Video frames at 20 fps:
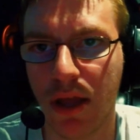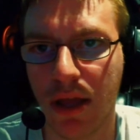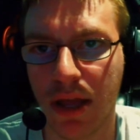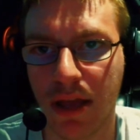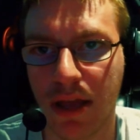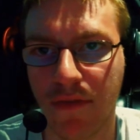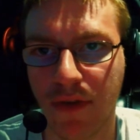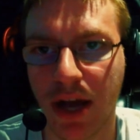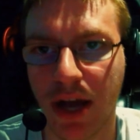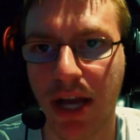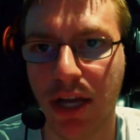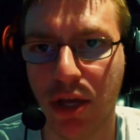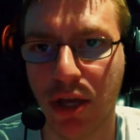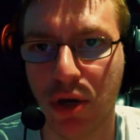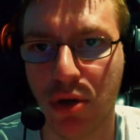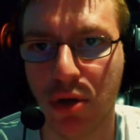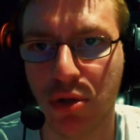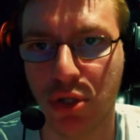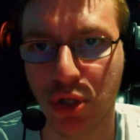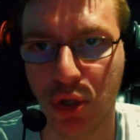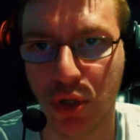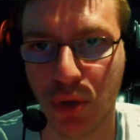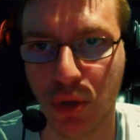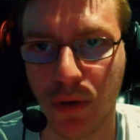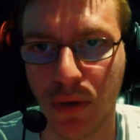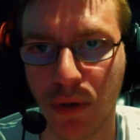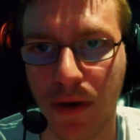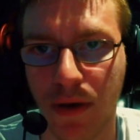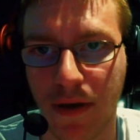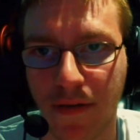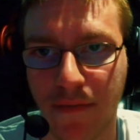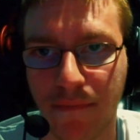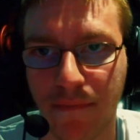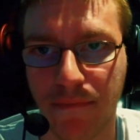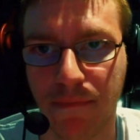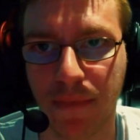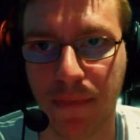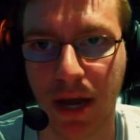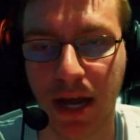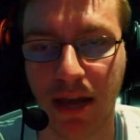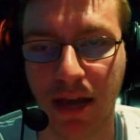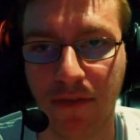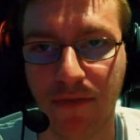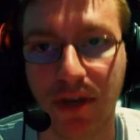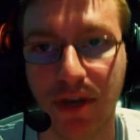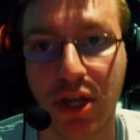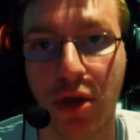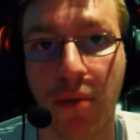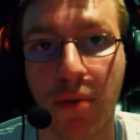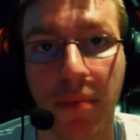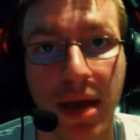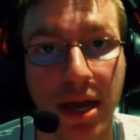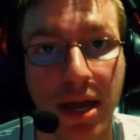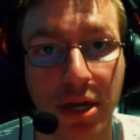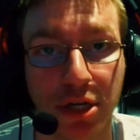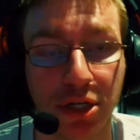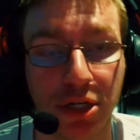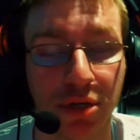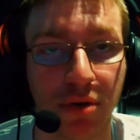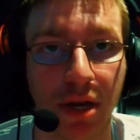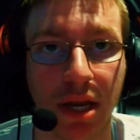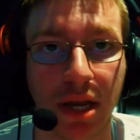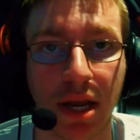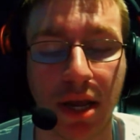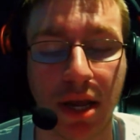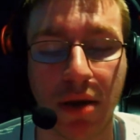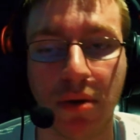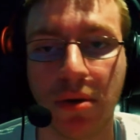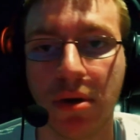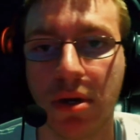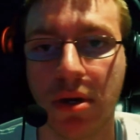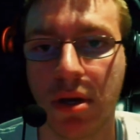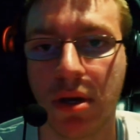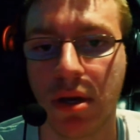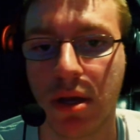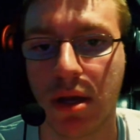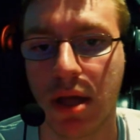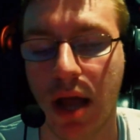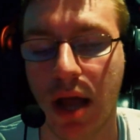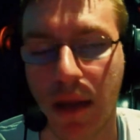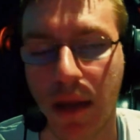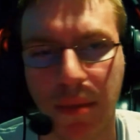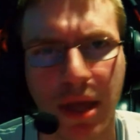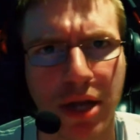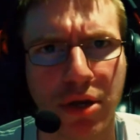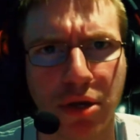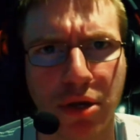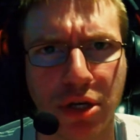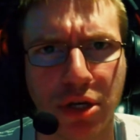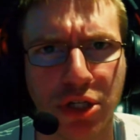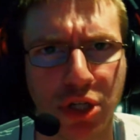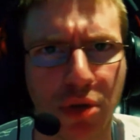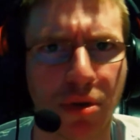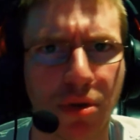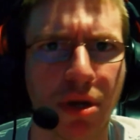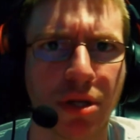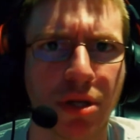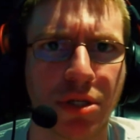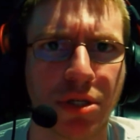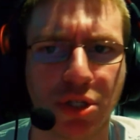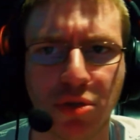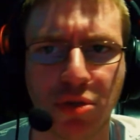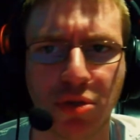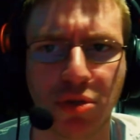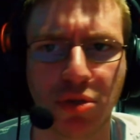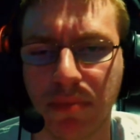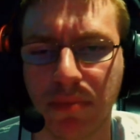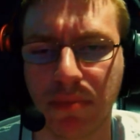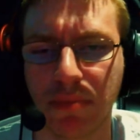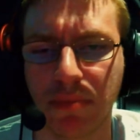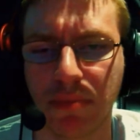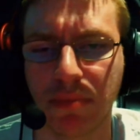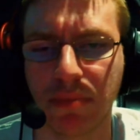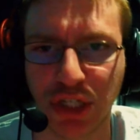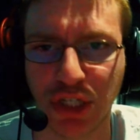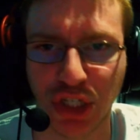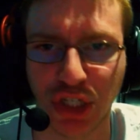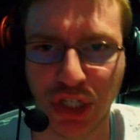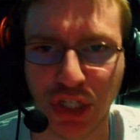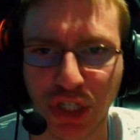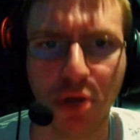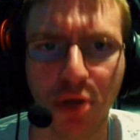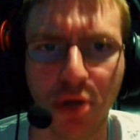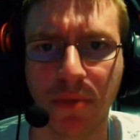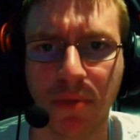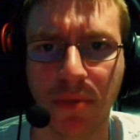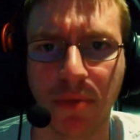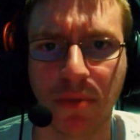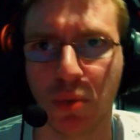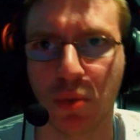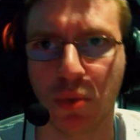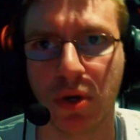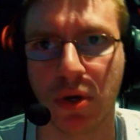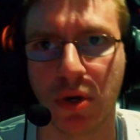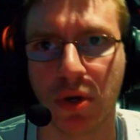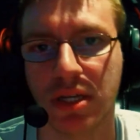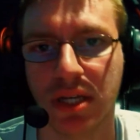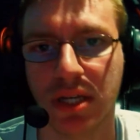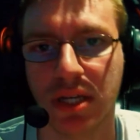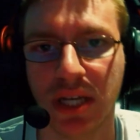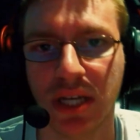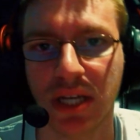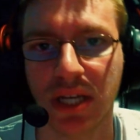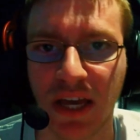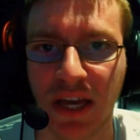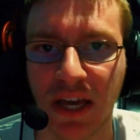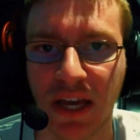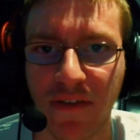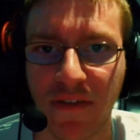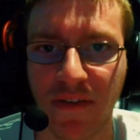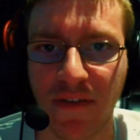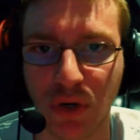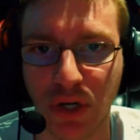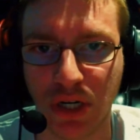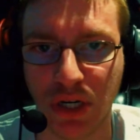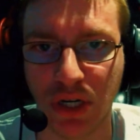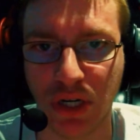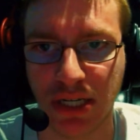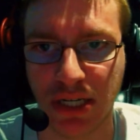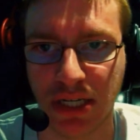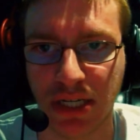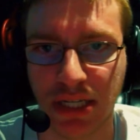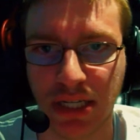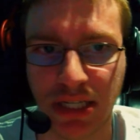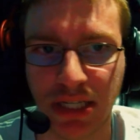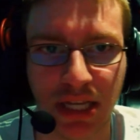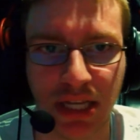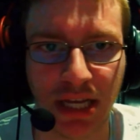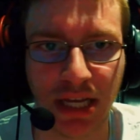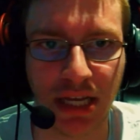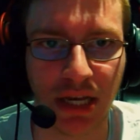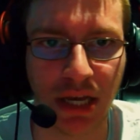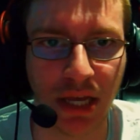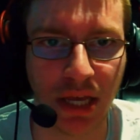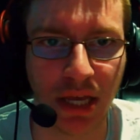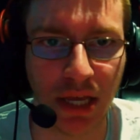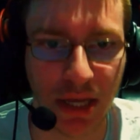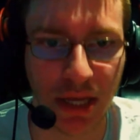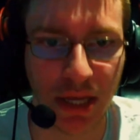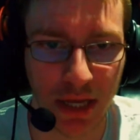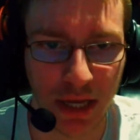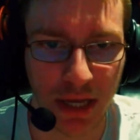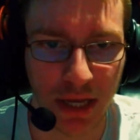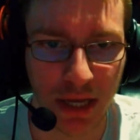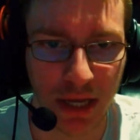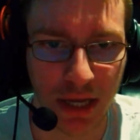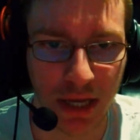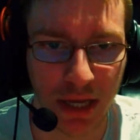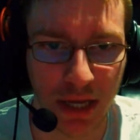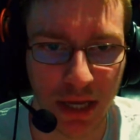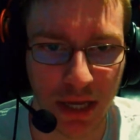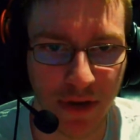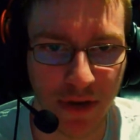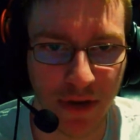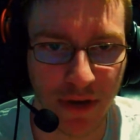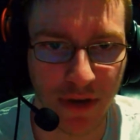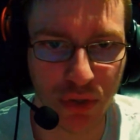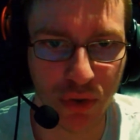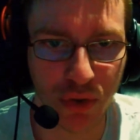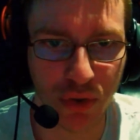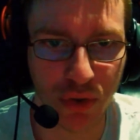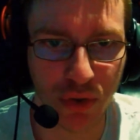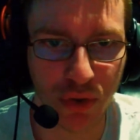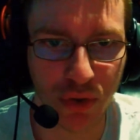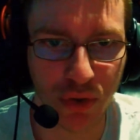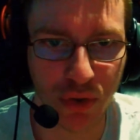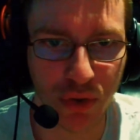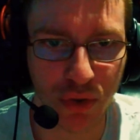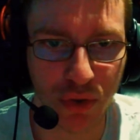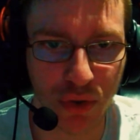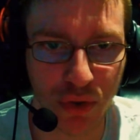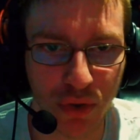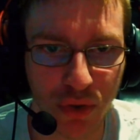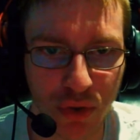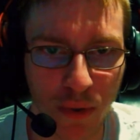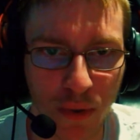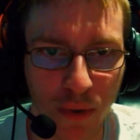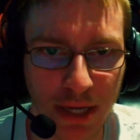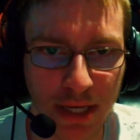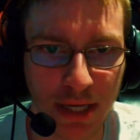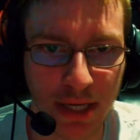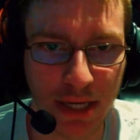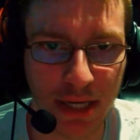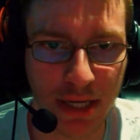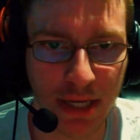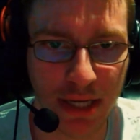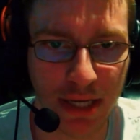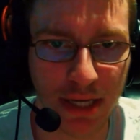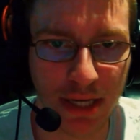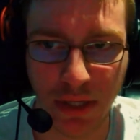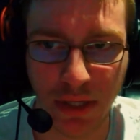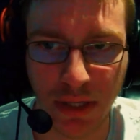if I go to my video manager right now, I'm not going to show it on screen because it's just too much work for this late night. If I scroll all the way down